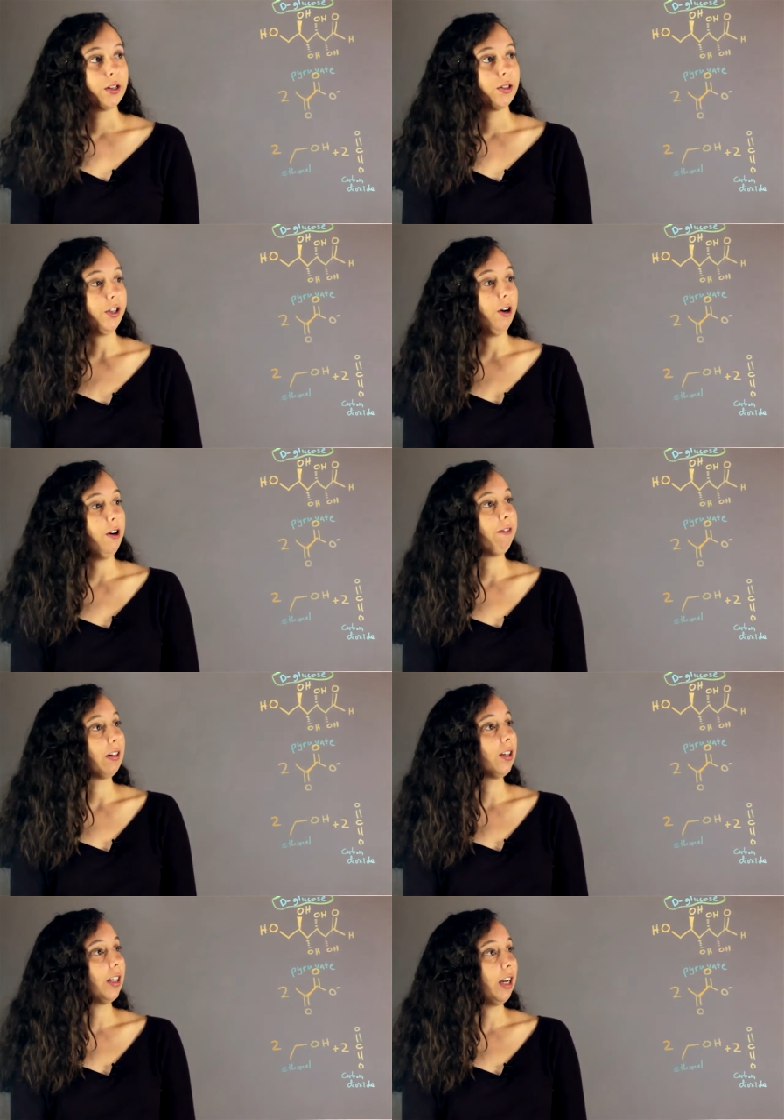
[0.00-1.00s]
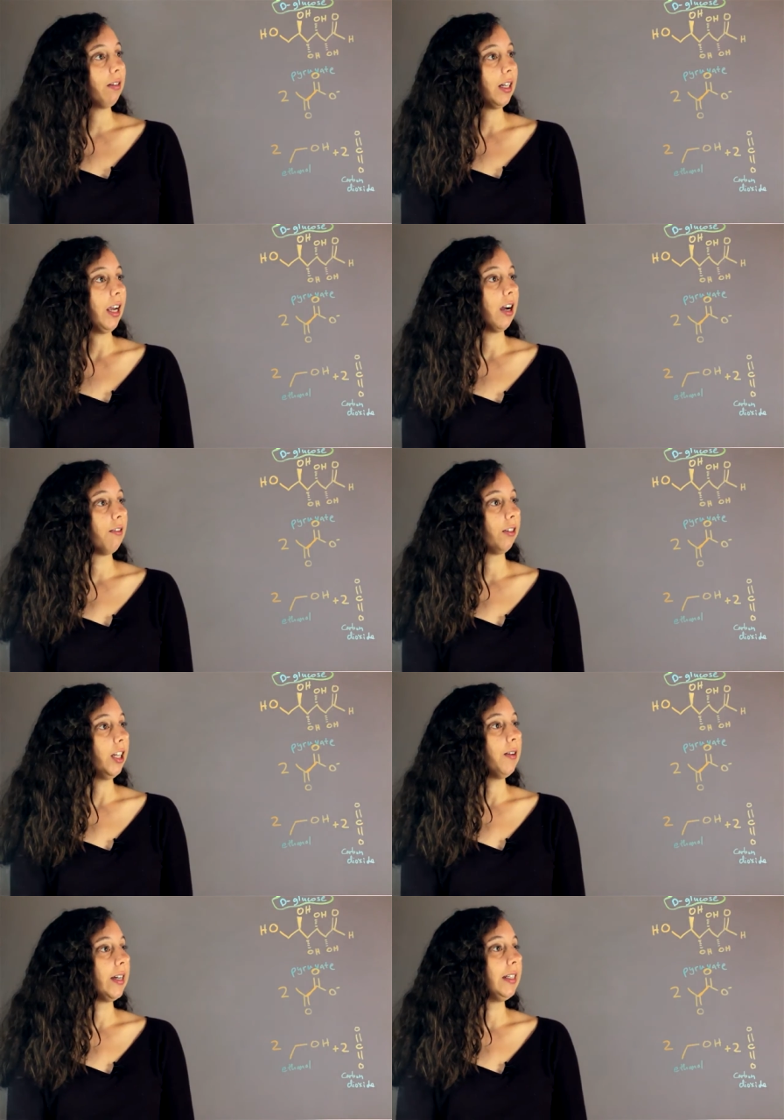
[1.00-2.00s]
So if we look at it really
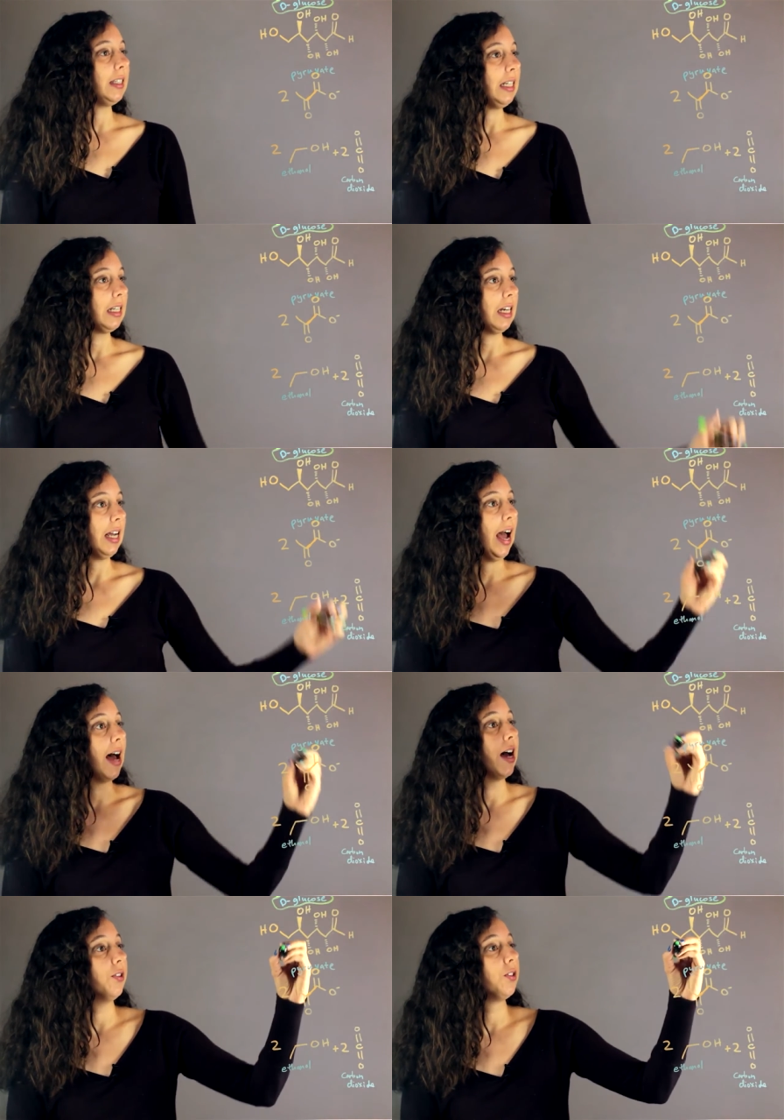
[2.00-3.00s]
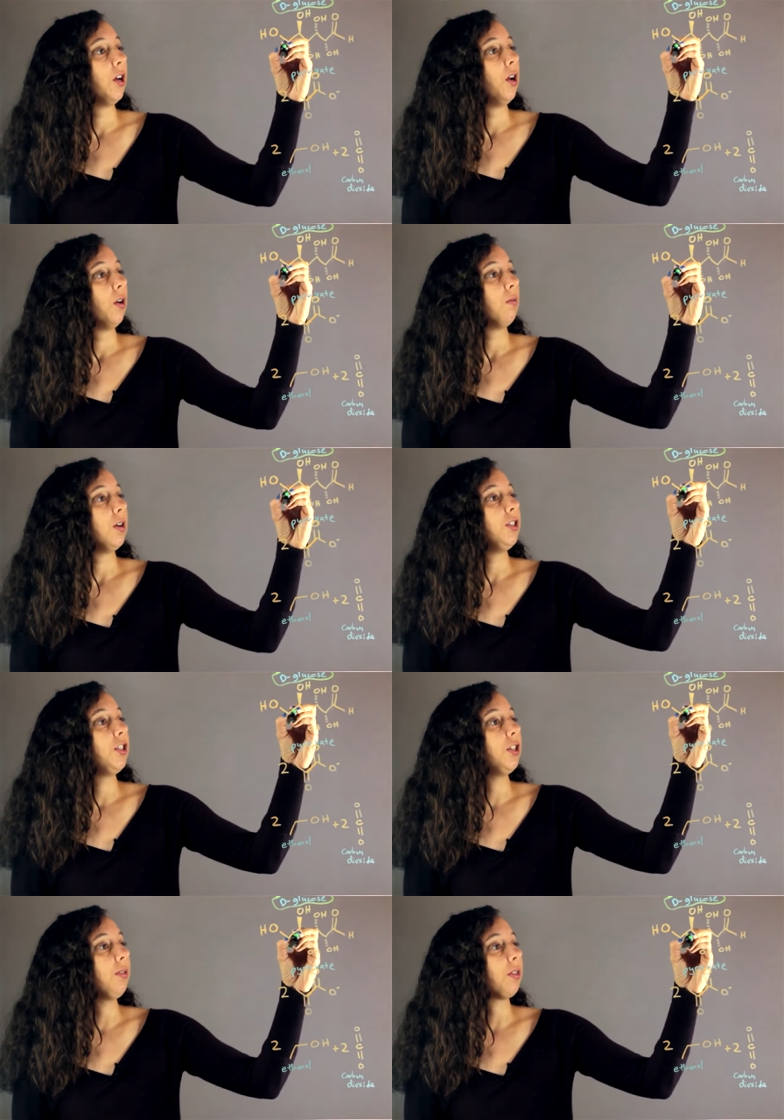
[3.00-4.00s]
carefully, we can see that it has one,
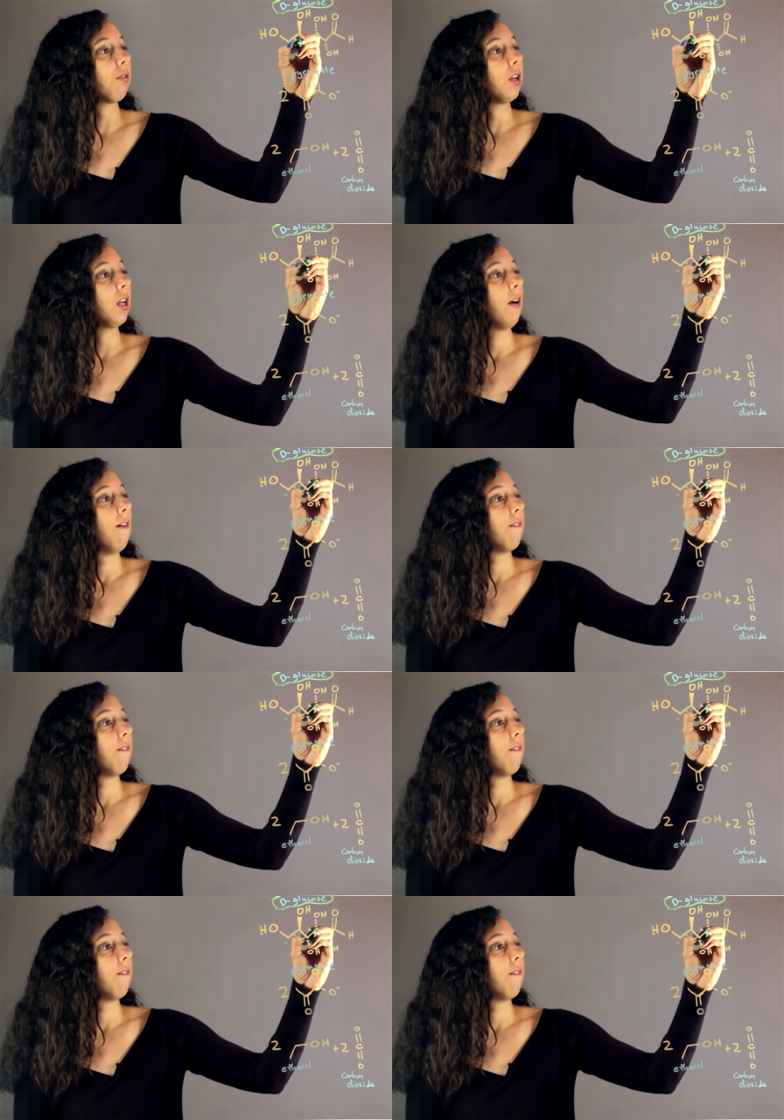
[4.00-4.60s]
two, three,